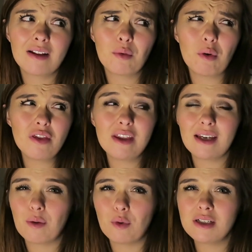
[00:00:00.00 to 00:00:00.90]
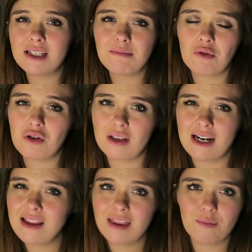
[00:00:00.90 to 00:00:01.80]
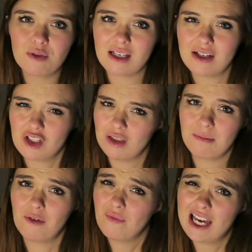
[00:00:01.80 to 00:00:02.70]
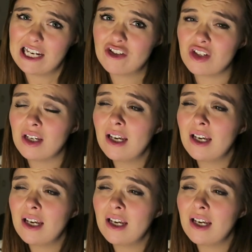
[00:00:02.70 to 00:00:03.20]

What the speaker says: and the one thing I wanted more than anything was actually my veg,